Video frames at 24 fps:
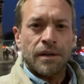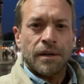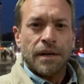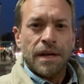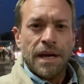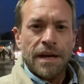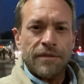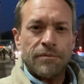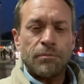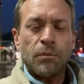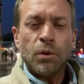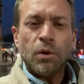
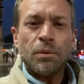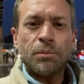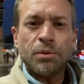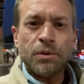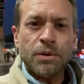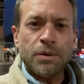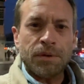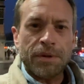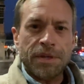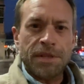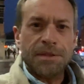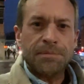have more
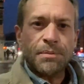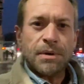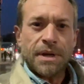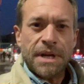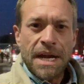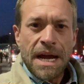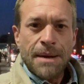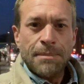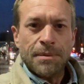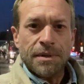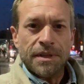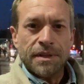breweries per
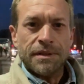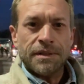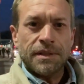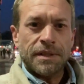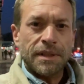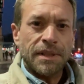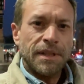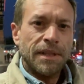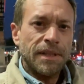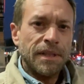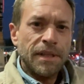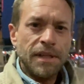capita
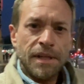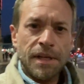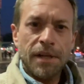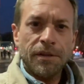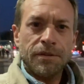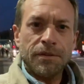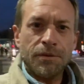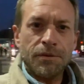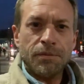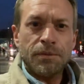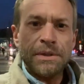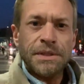than any
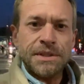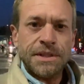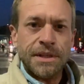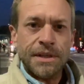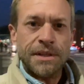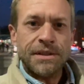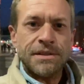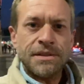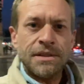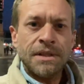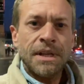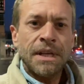other 3
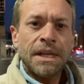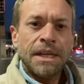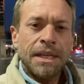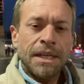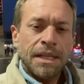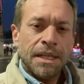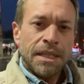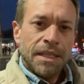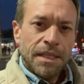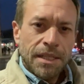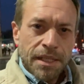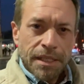cities
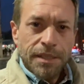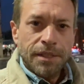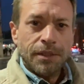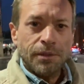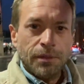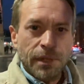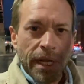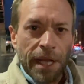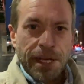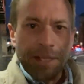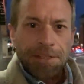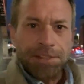in the
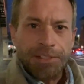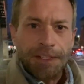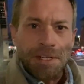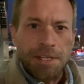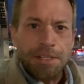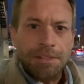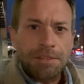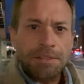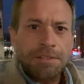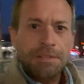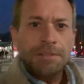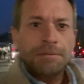United
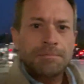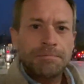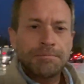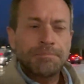States.